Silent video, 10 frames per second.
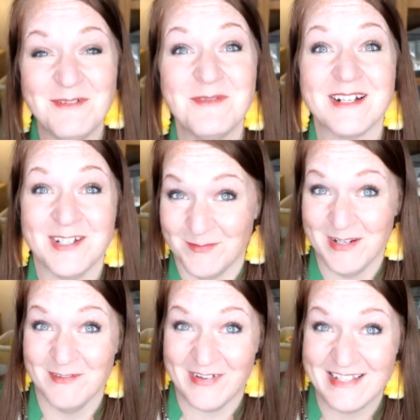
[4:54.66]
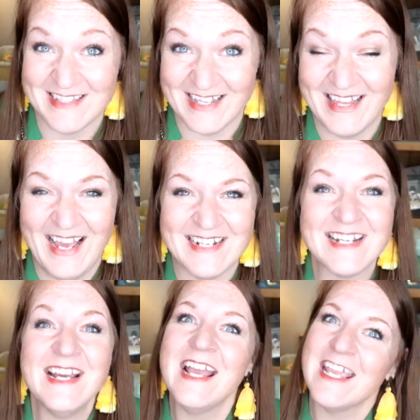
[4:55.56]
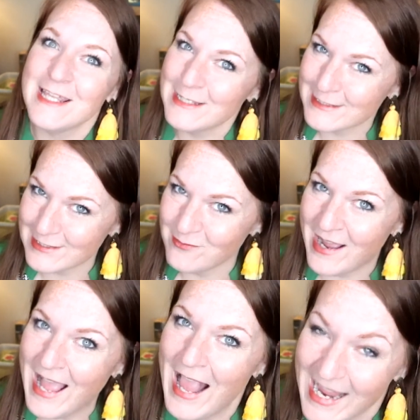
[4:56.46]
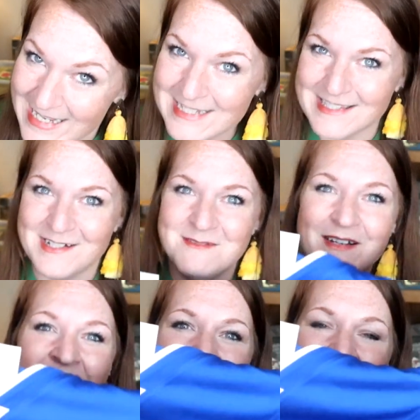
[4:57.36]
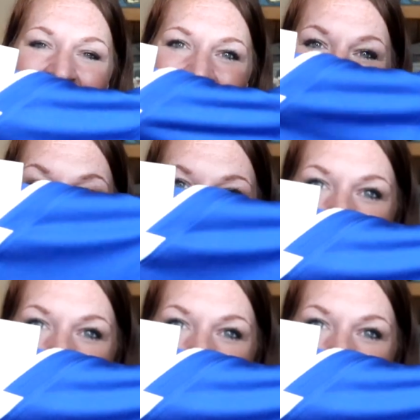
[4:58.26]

he will kill me if I said that. He looks so handsome in this